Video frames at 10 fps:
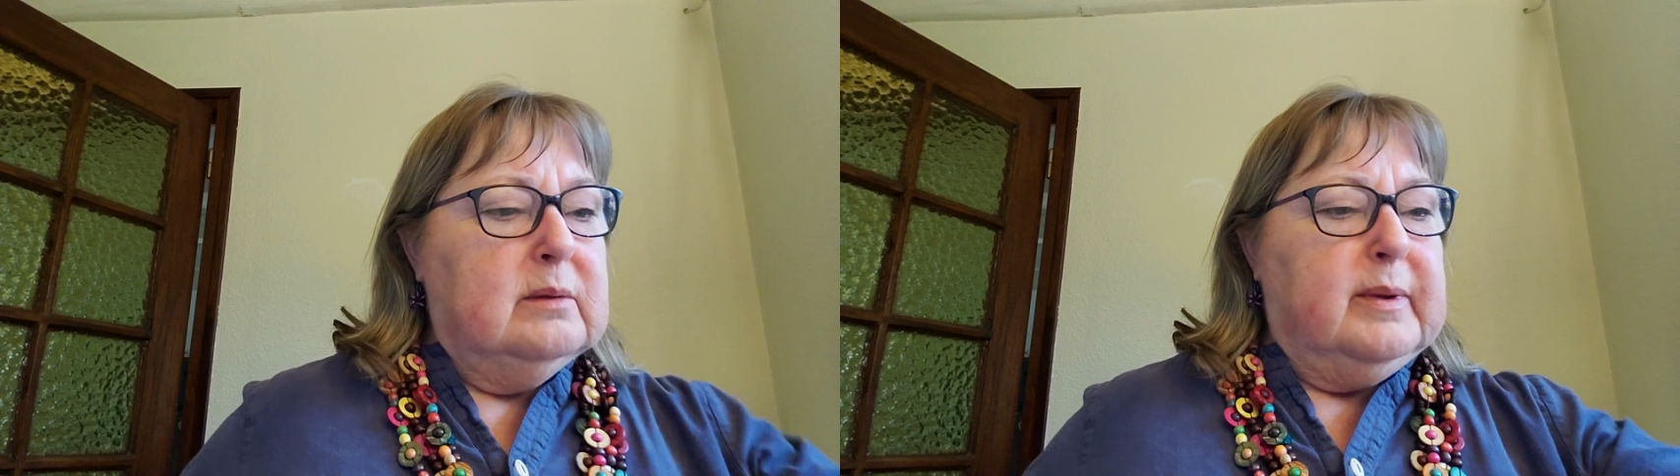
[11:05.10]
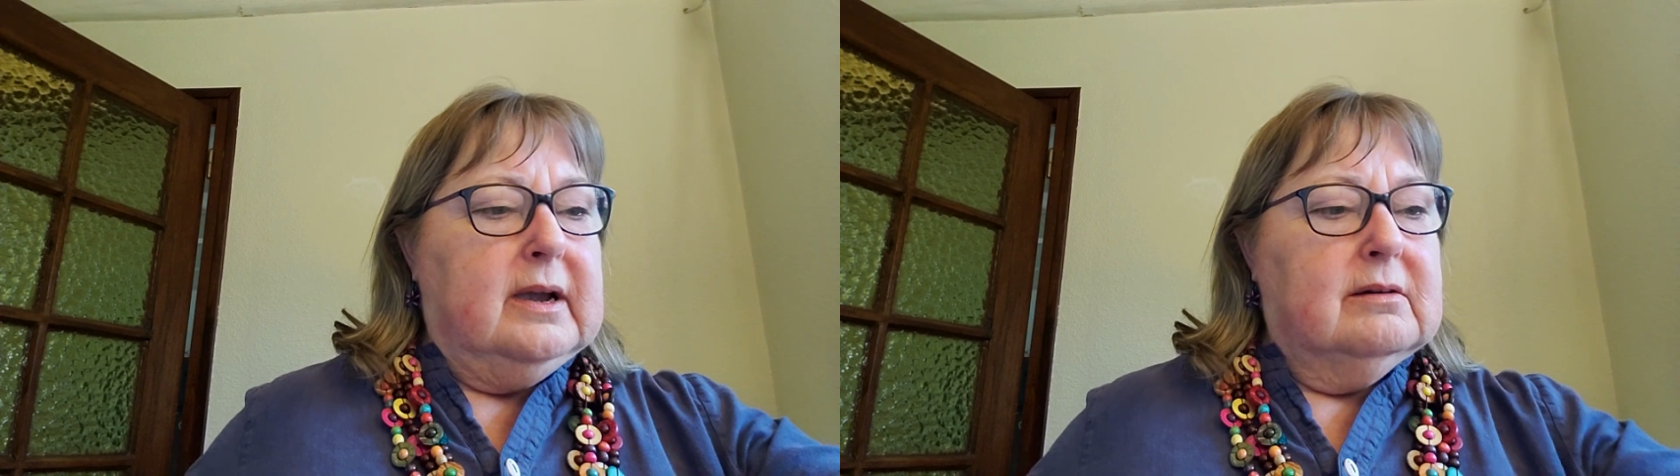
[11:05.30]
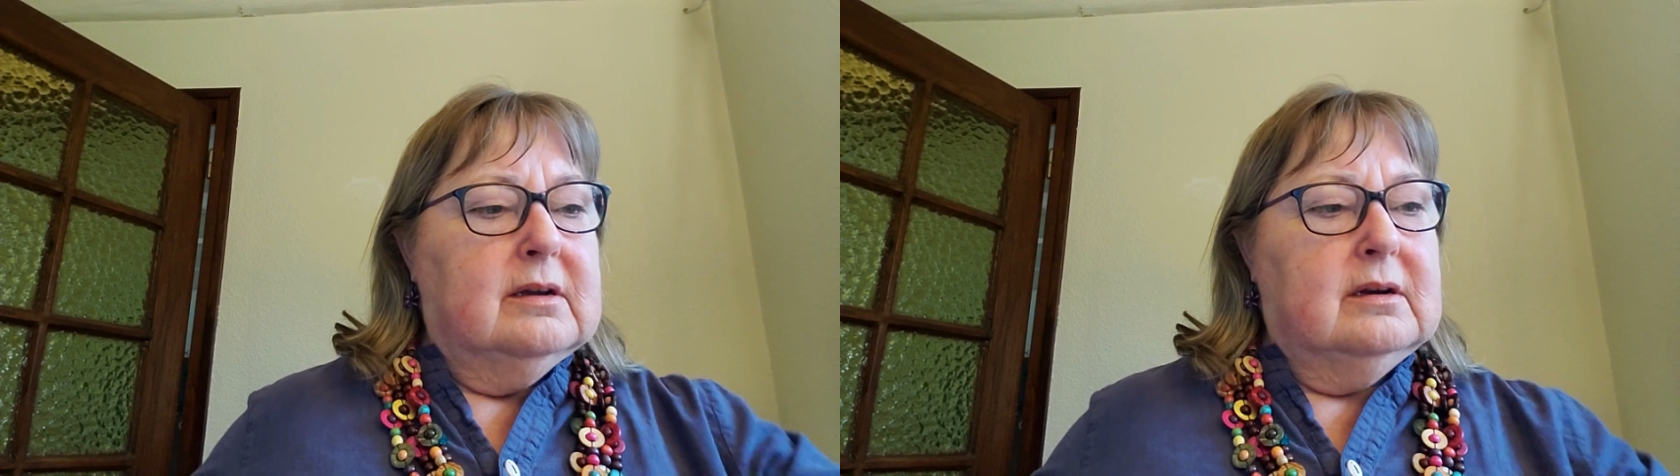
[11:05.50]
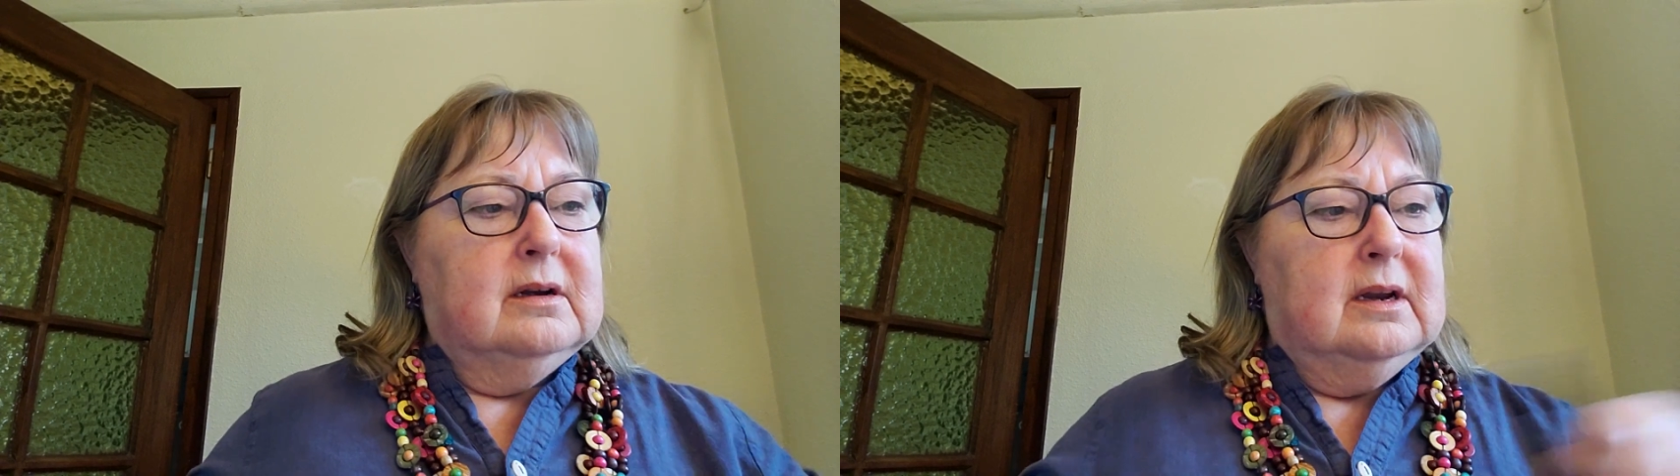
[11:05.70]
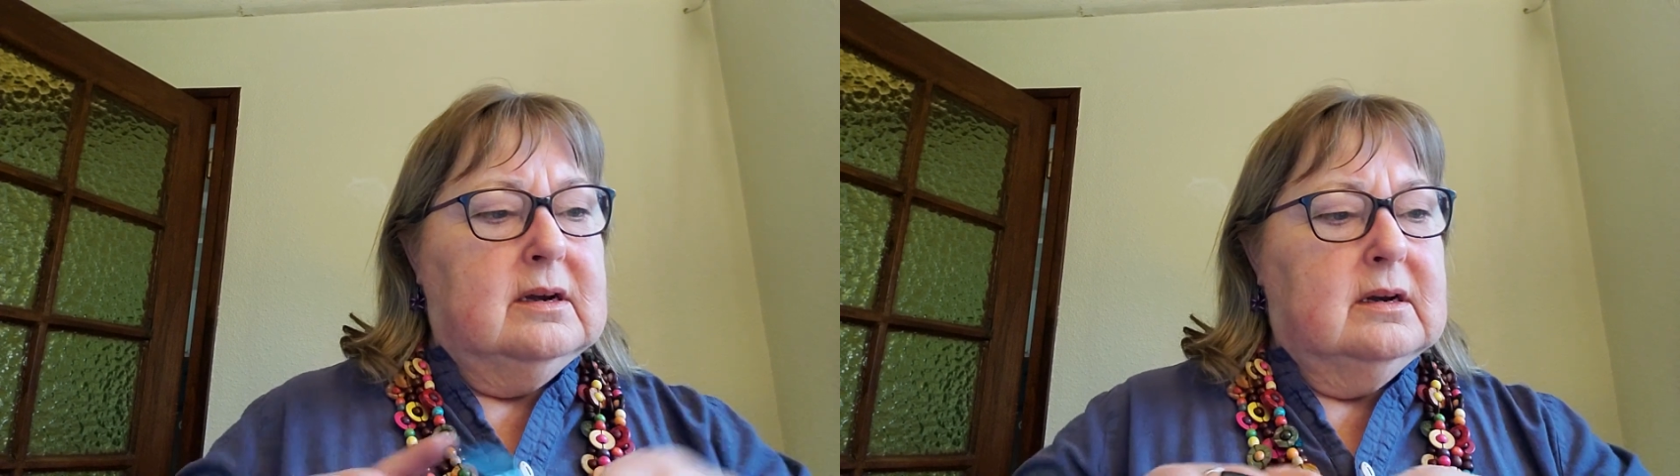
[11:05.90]
about, and I
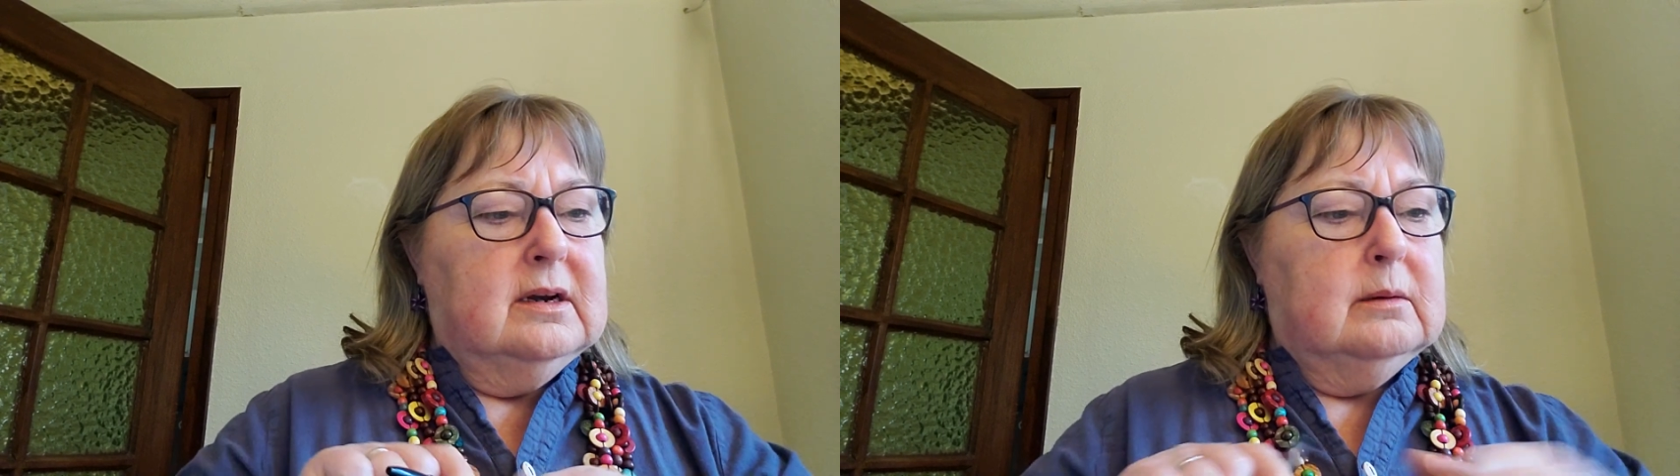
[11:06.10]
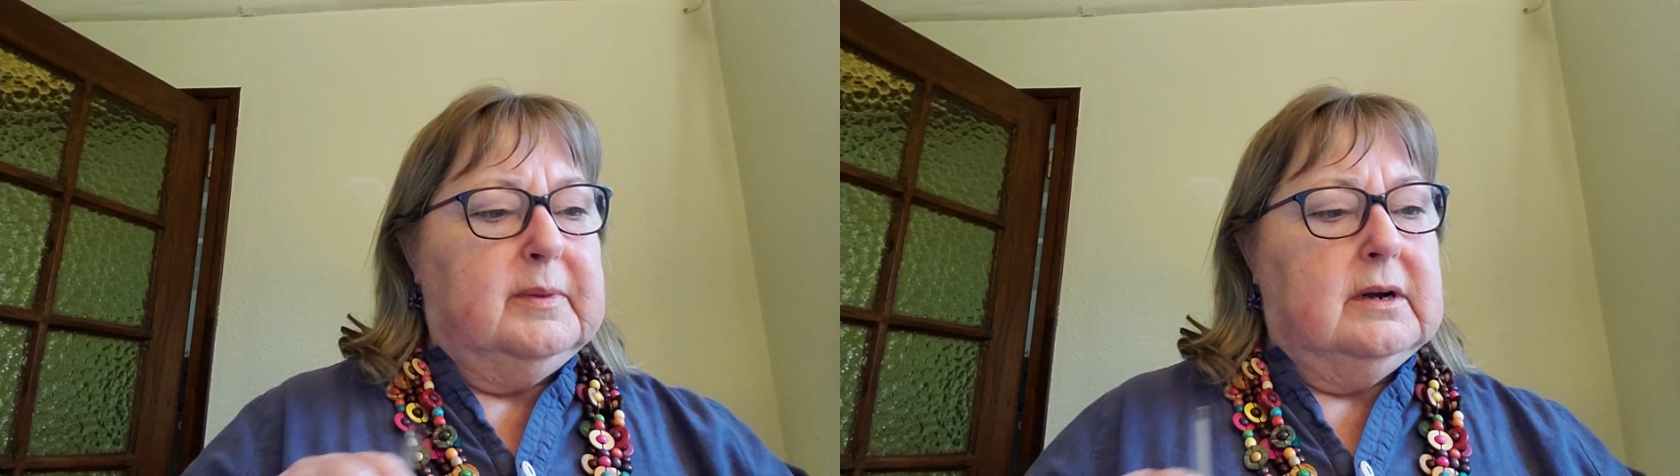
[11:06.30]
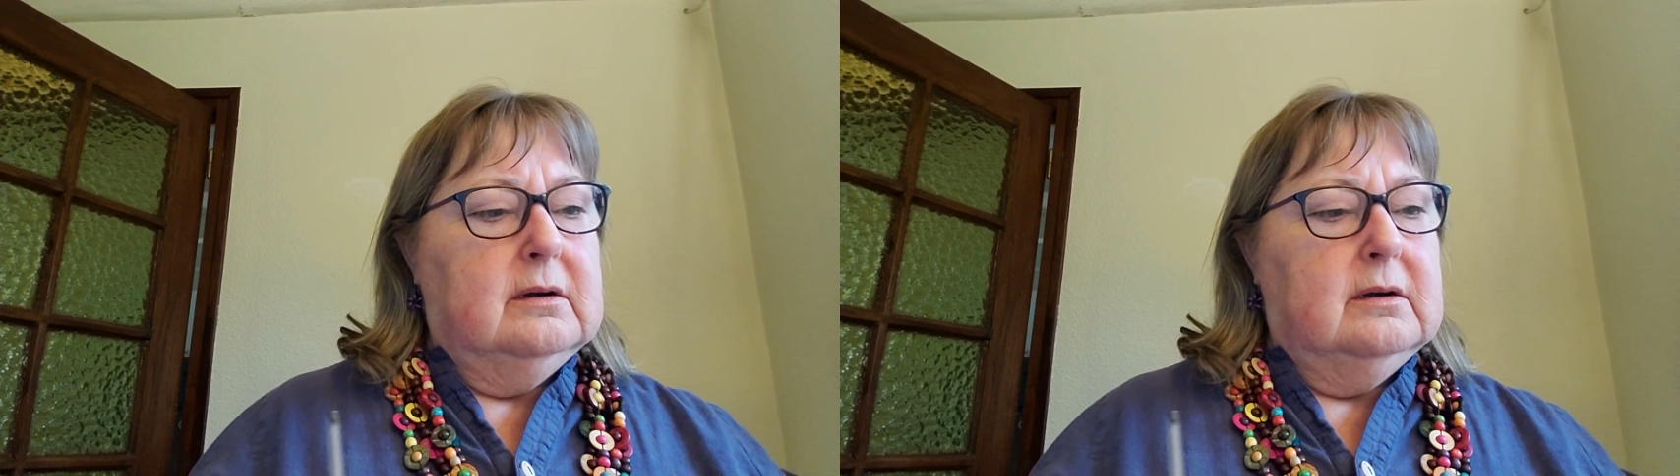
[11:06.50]
need a little bit